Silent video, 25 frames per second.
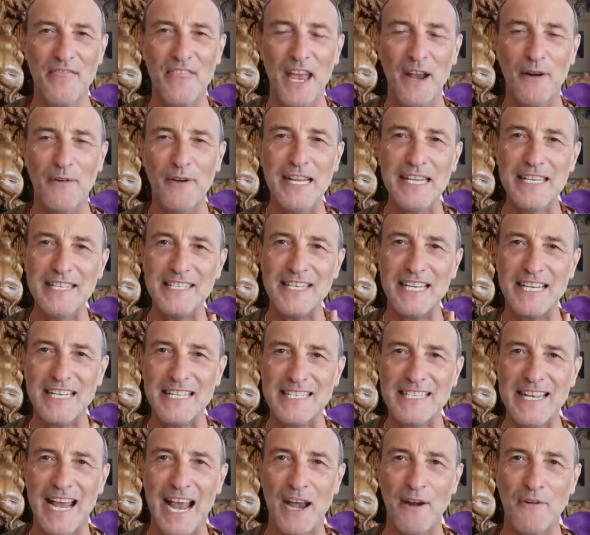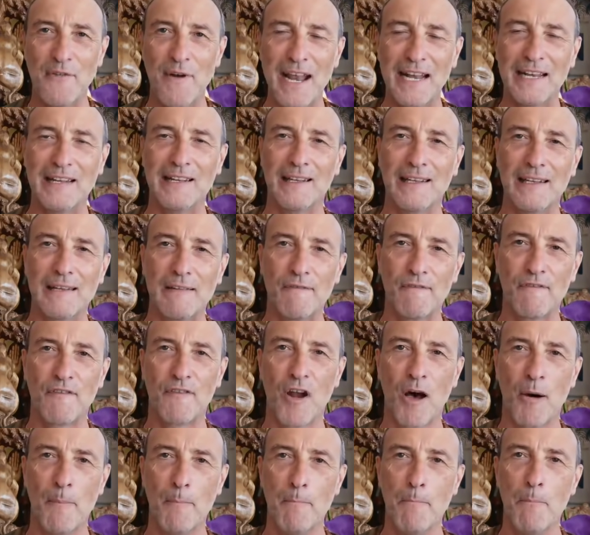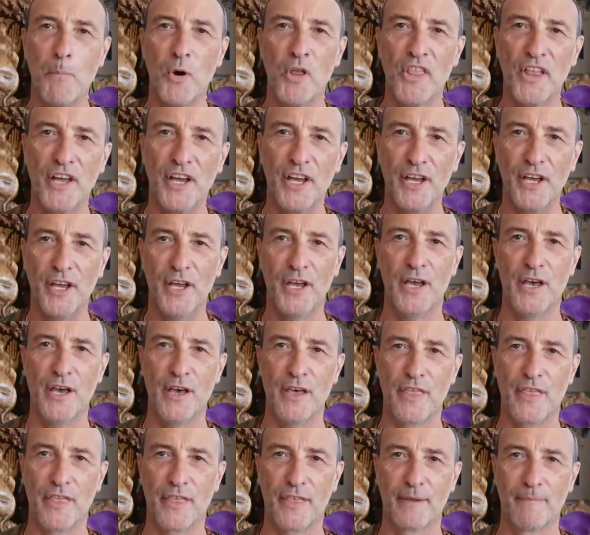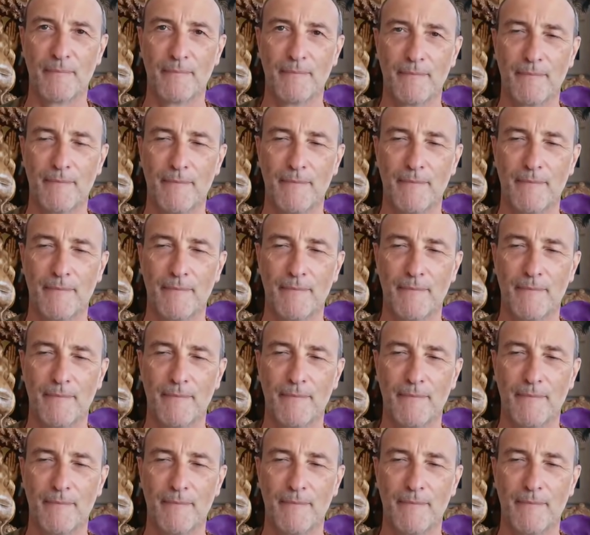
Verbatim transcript: They're eating directly from Mother Earth